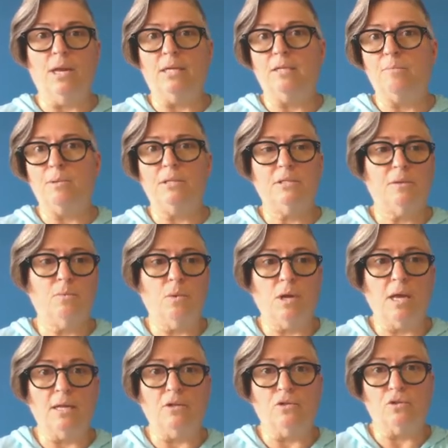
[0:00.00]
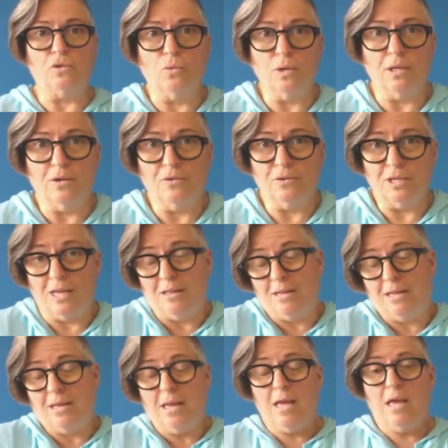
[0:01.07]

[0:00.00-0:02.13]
It depends on what kind of story you're telling,